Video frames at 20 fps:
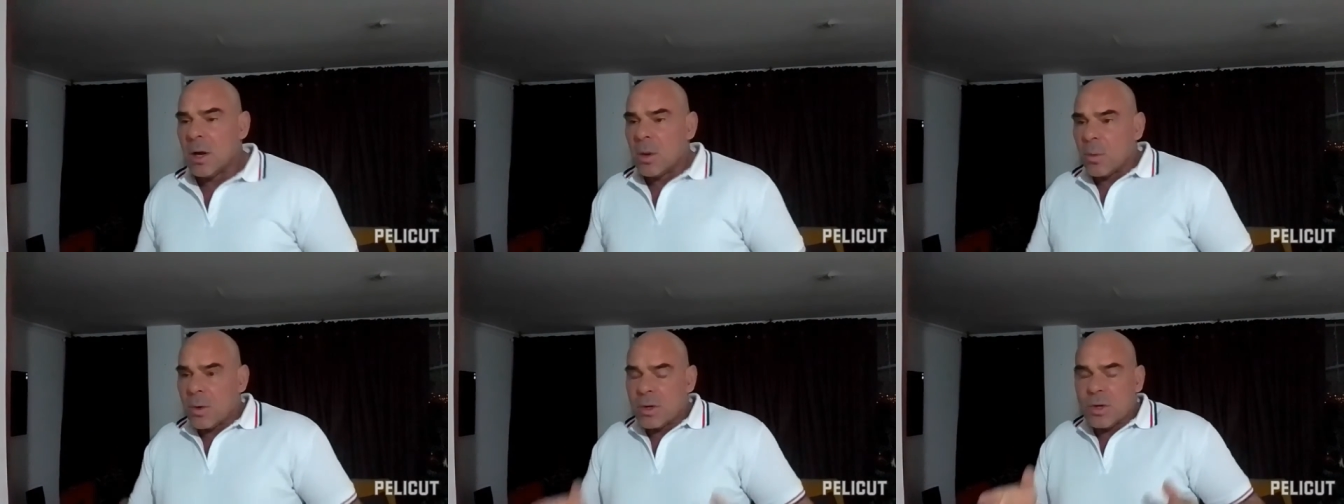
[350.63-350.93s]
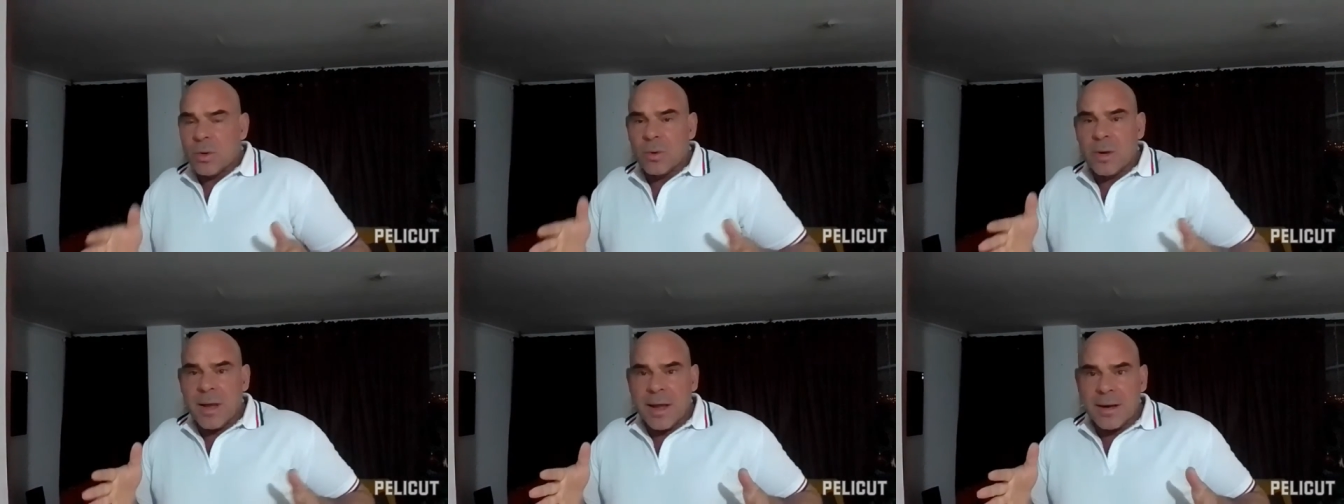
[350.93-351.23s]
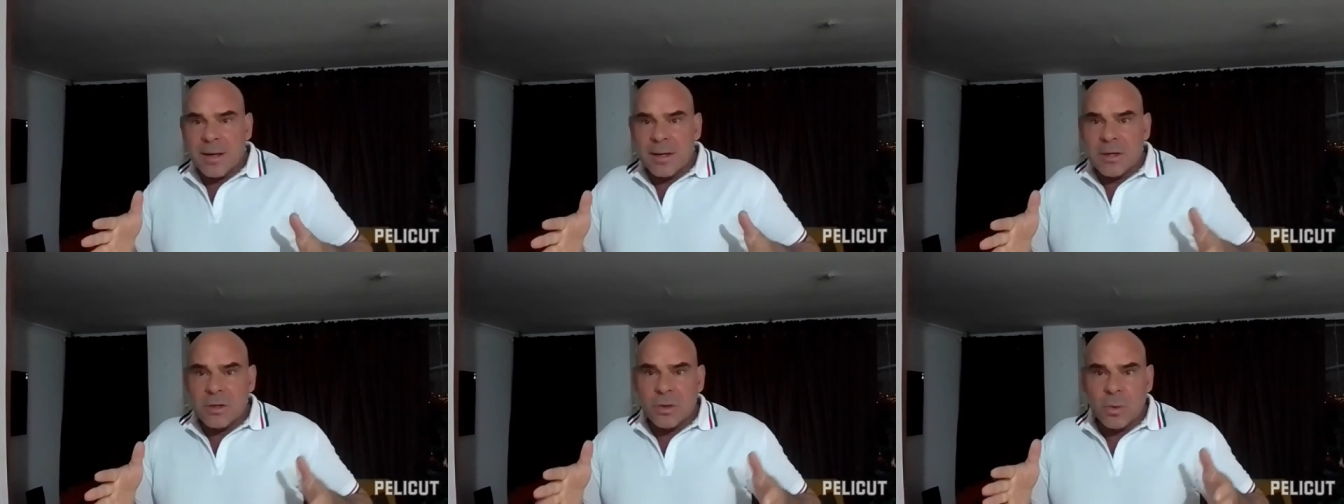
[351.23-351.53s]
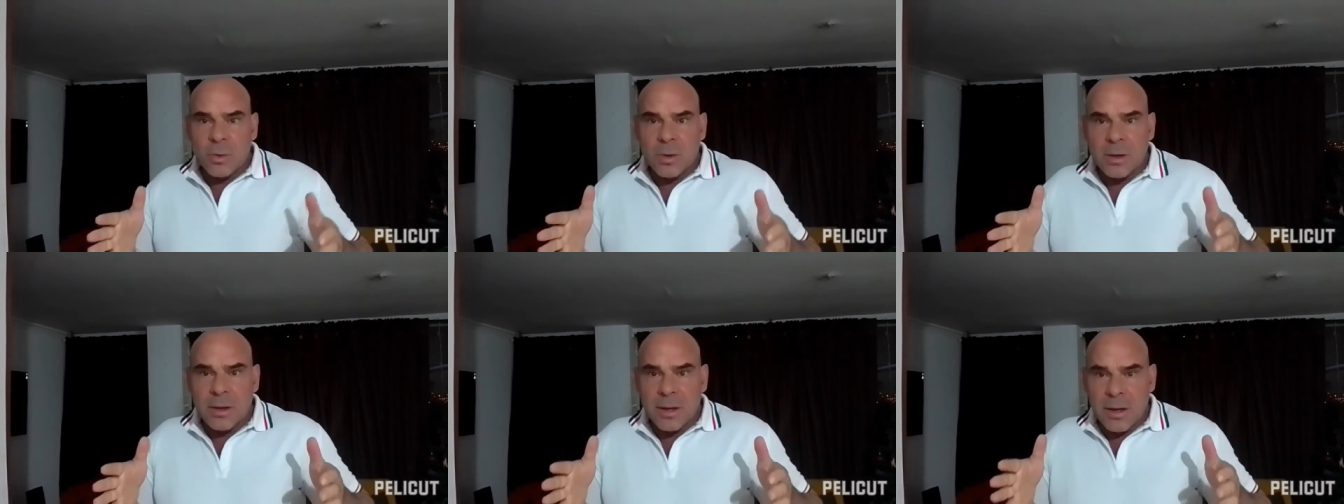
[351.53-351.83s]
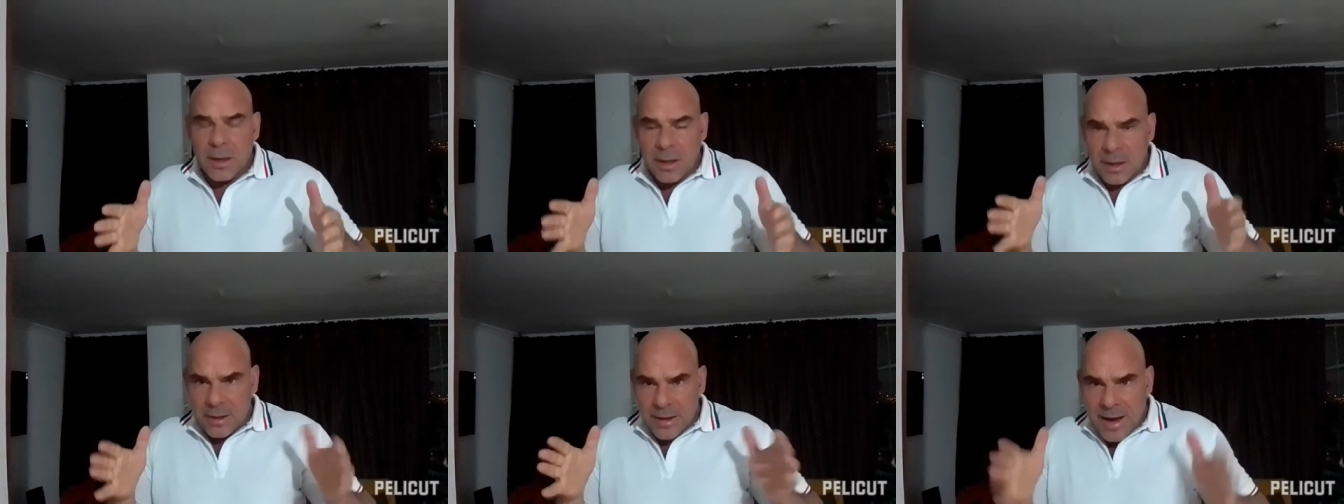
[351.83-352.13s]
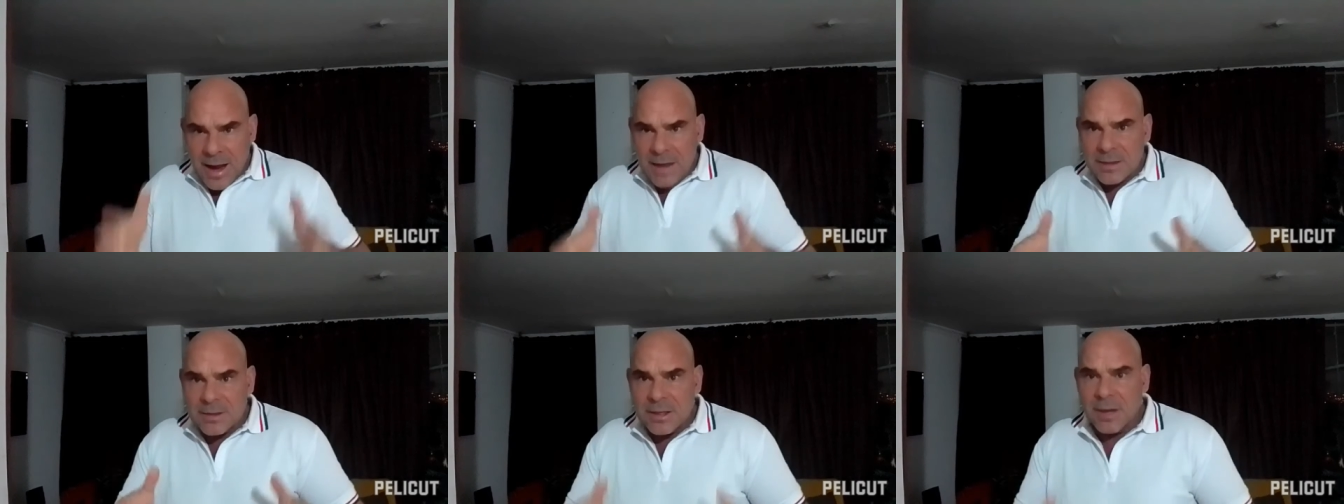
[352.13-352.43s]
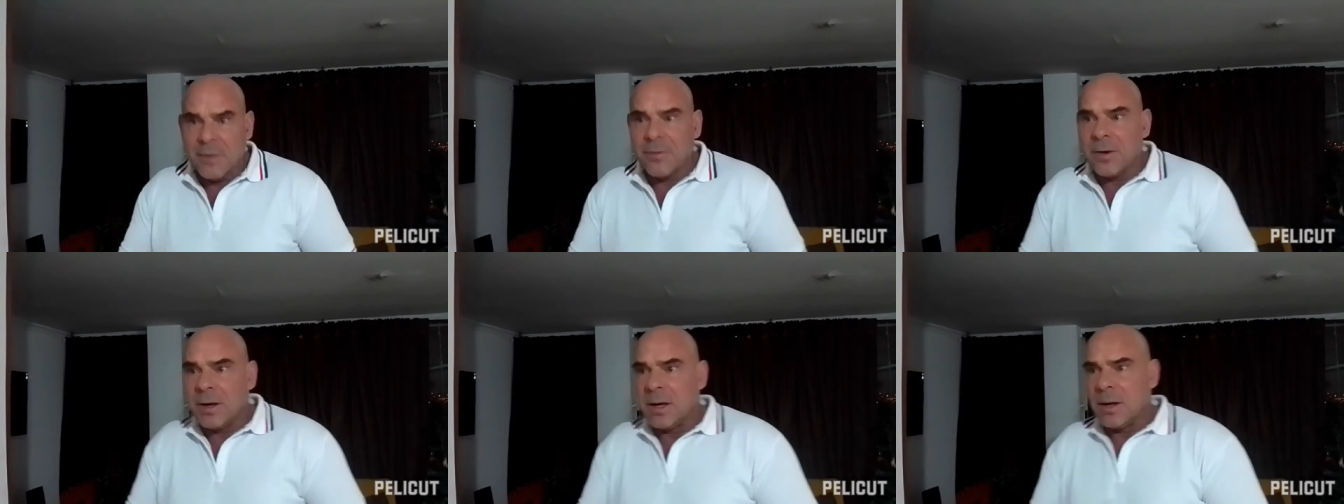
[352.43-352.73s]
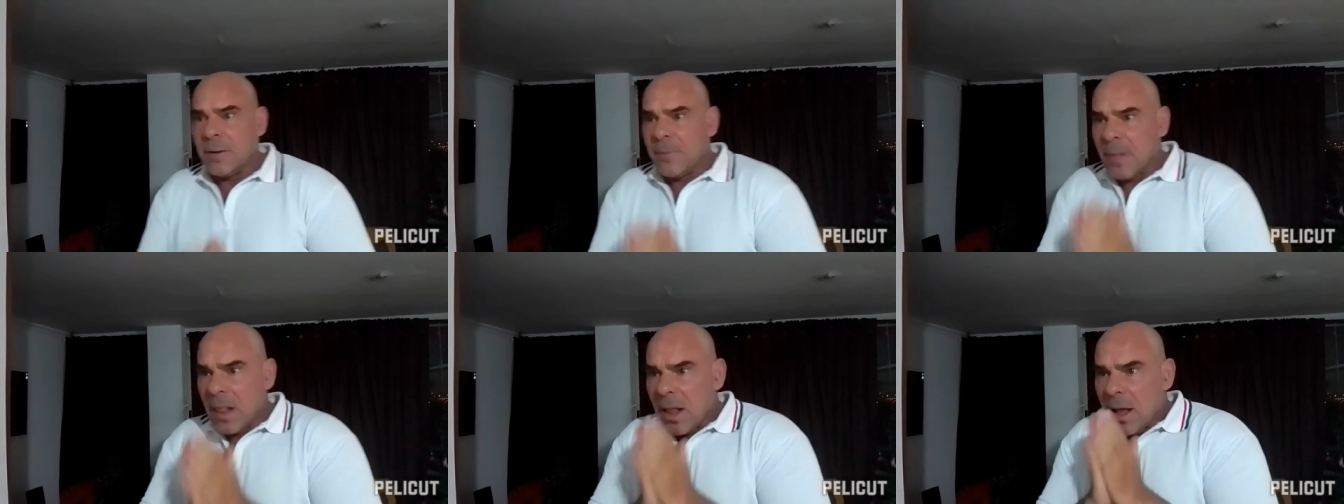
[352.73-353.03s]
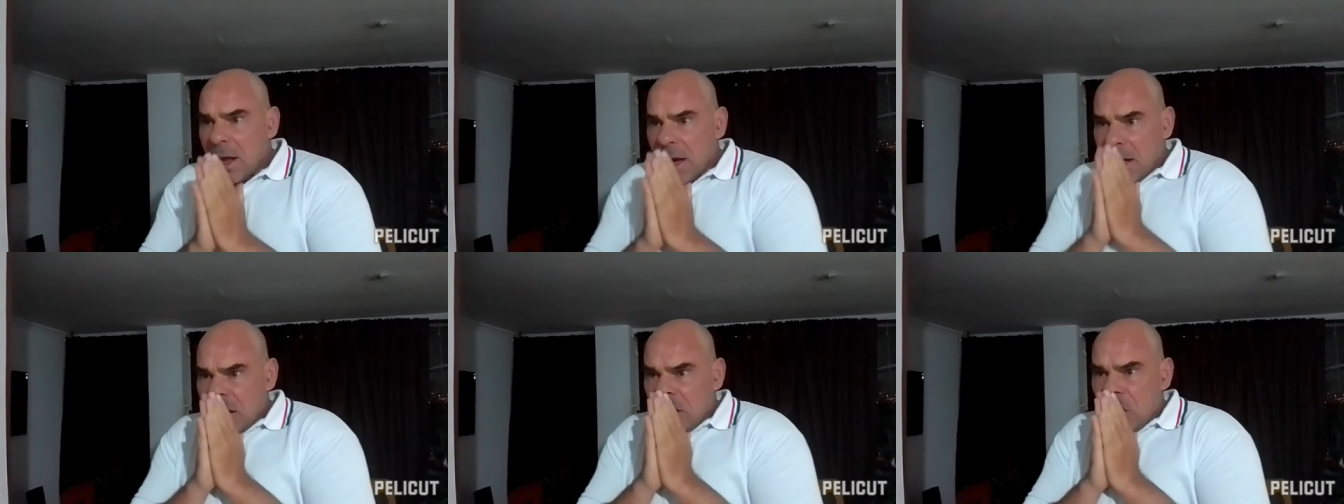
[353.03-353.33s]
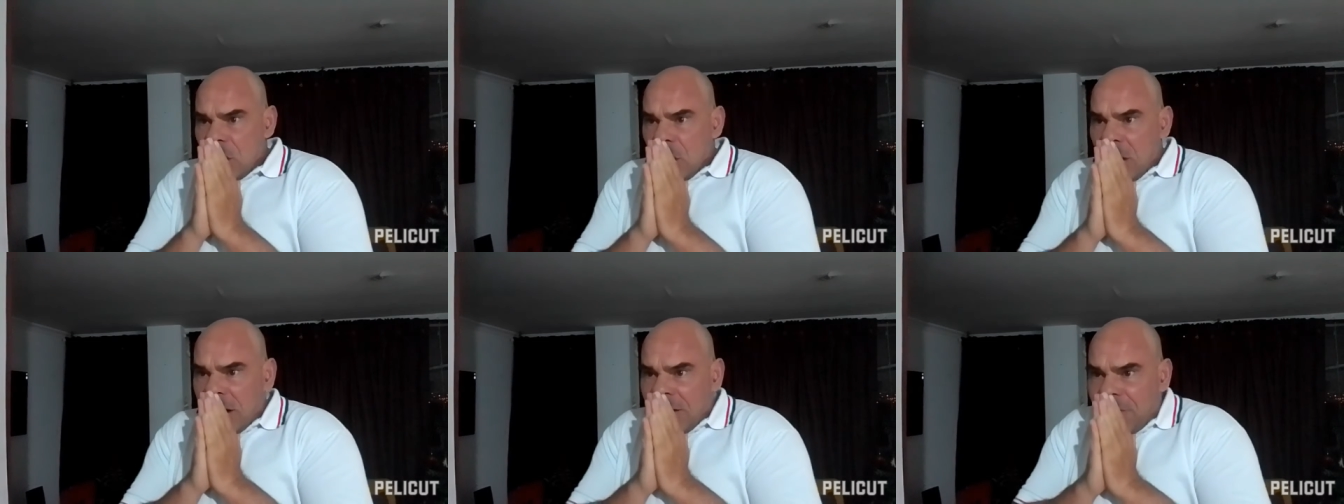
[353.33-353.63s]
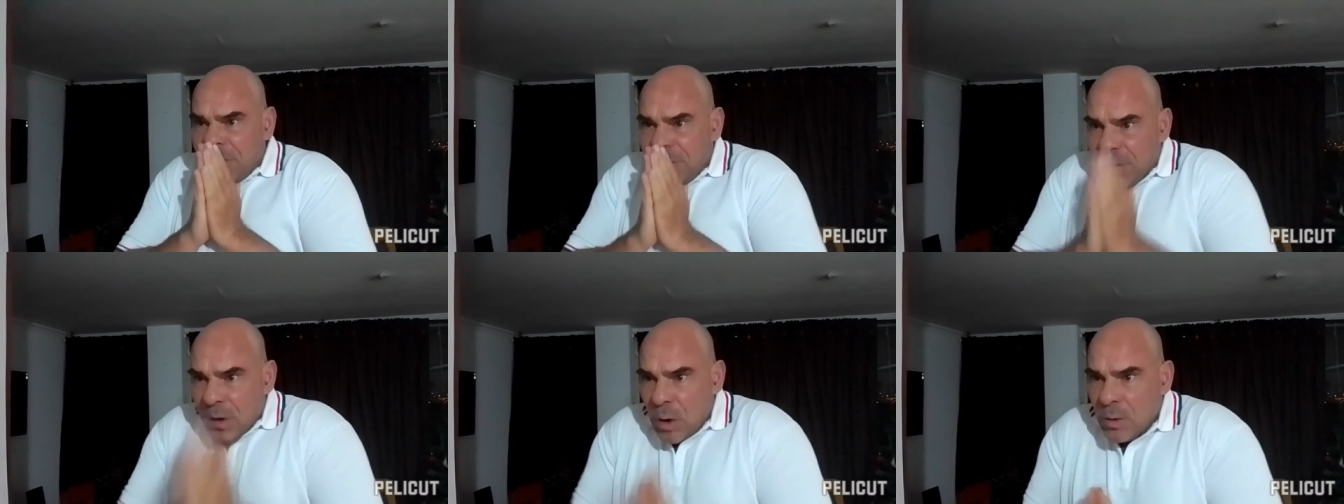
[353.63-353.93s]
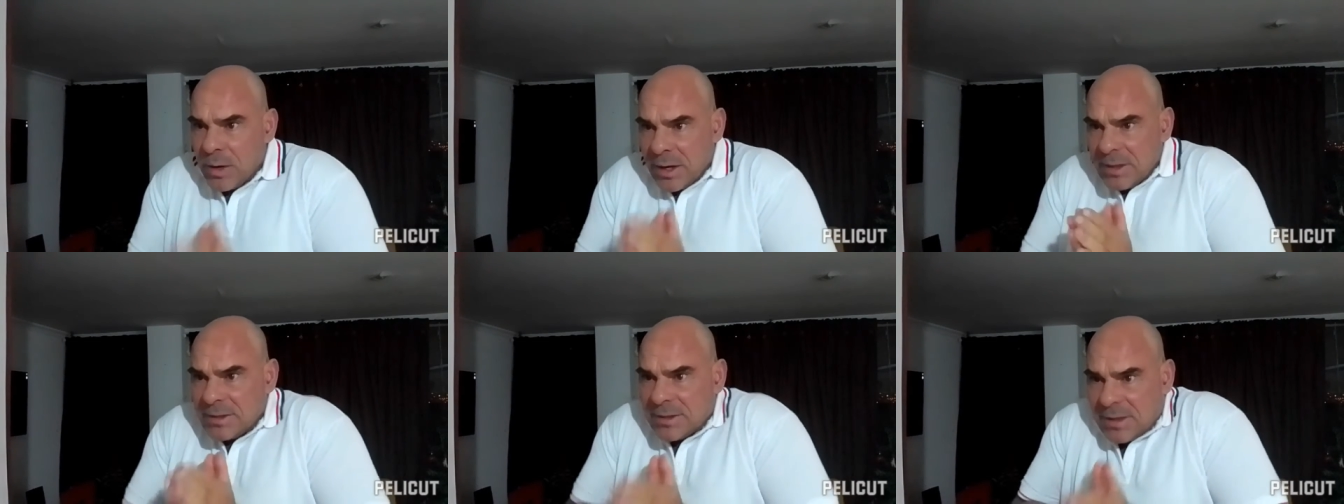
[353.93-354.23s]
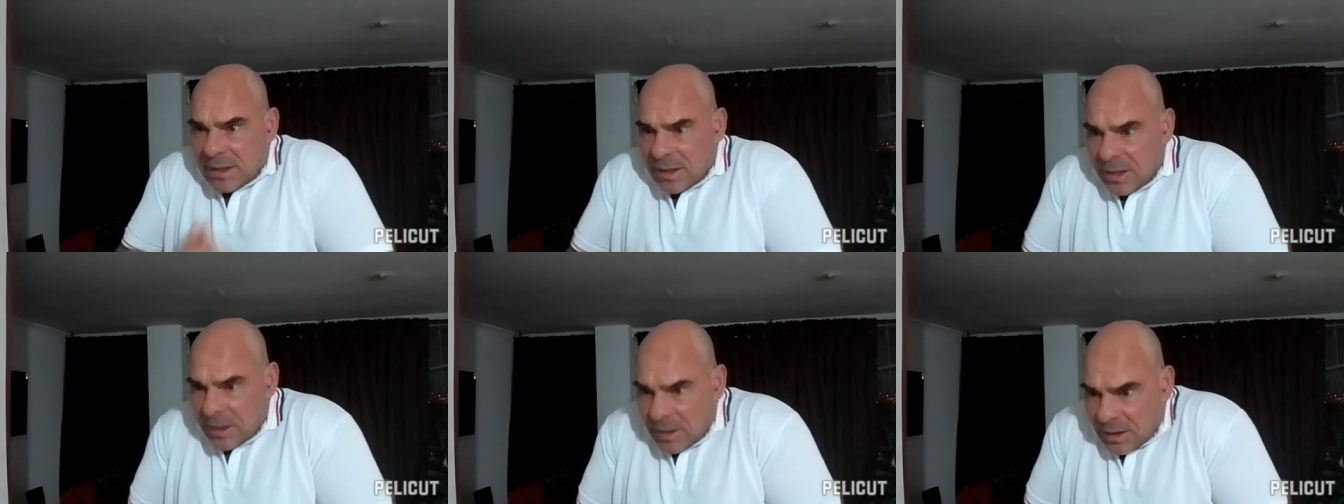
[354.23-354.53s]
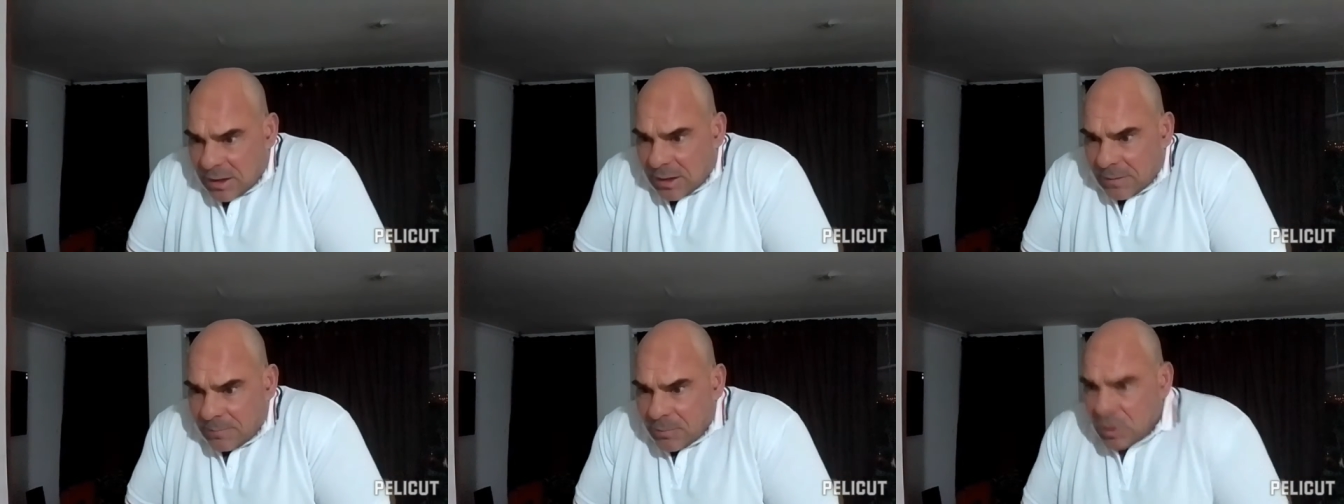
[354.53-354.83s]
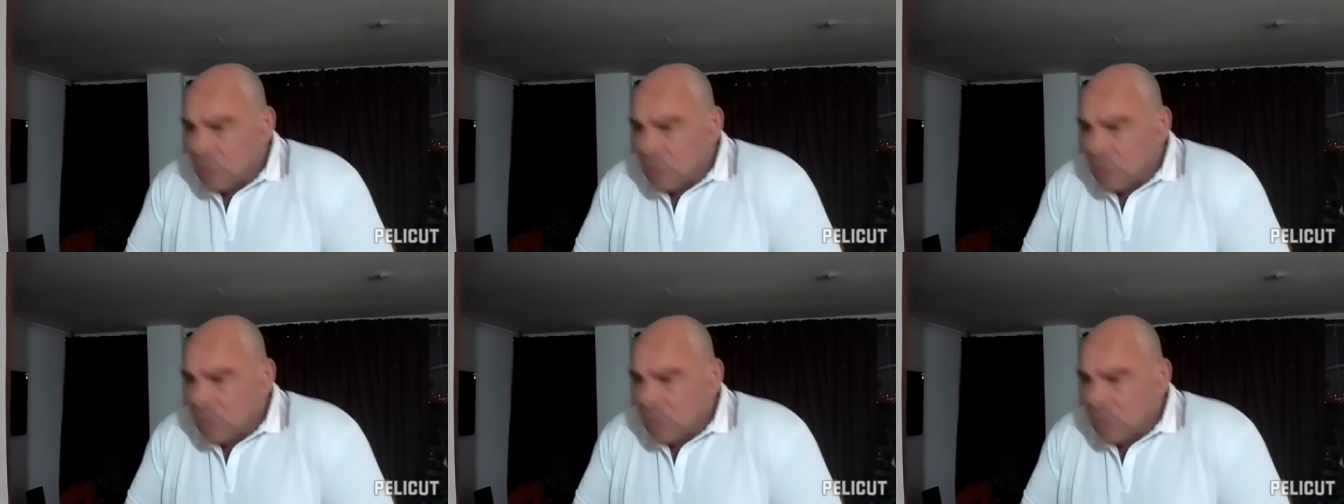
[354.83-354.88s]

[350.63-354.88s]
where you get into an activity and you are focused in it.